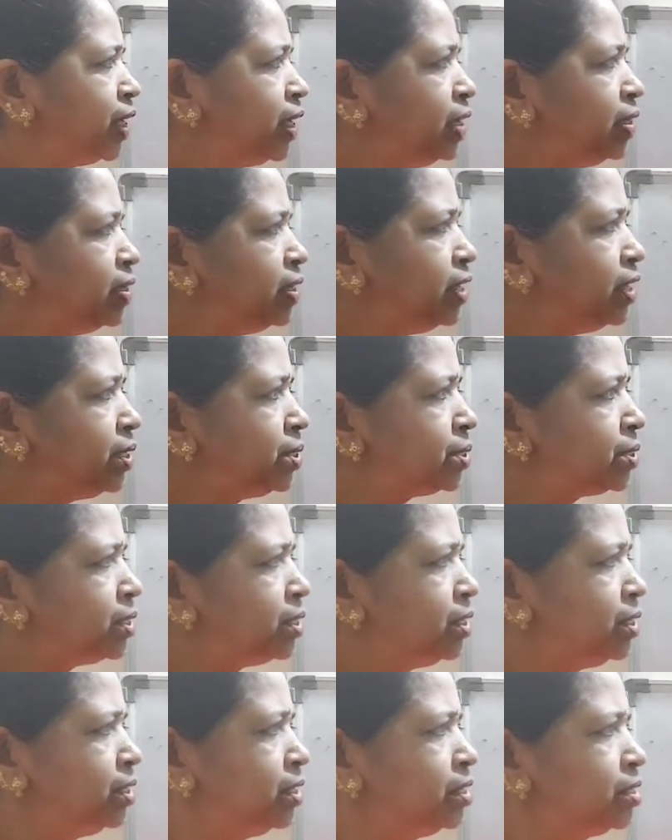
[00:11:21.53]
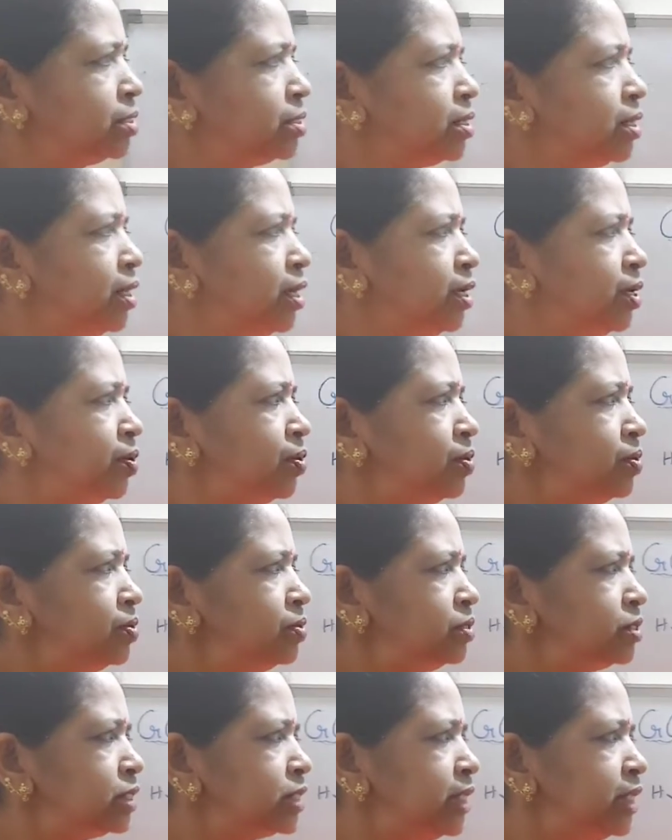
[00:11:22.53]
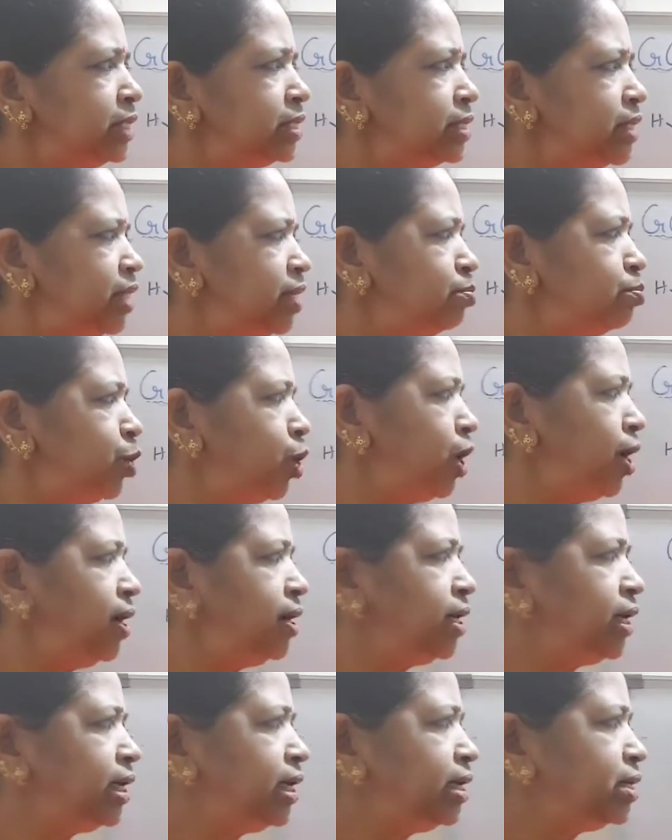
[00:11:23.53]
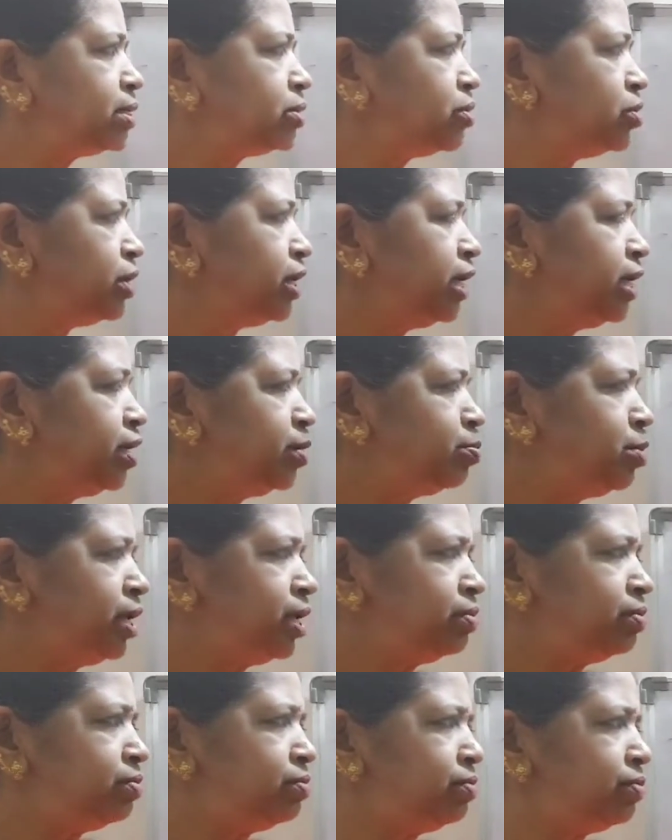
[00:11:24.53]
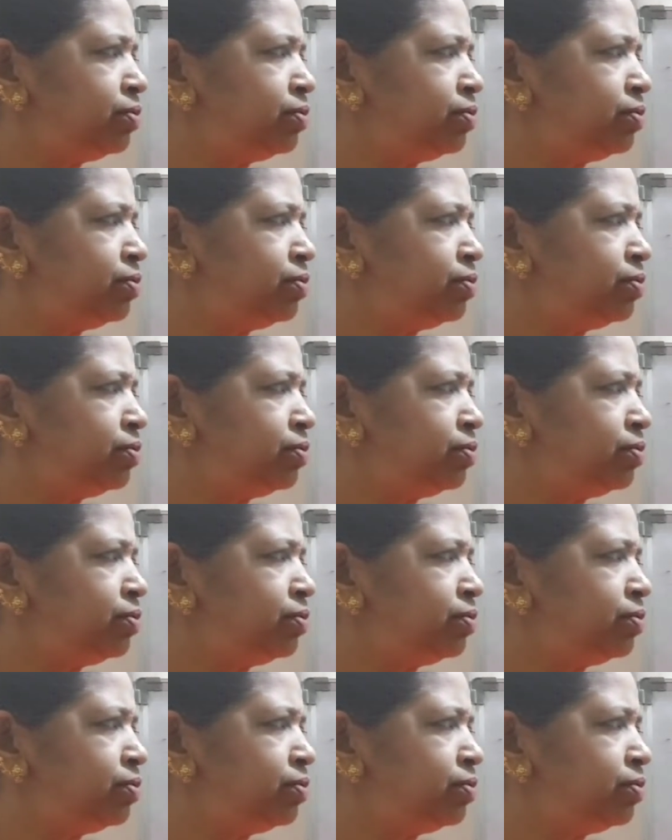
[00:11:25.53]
In this, C2C3 bond is rotated by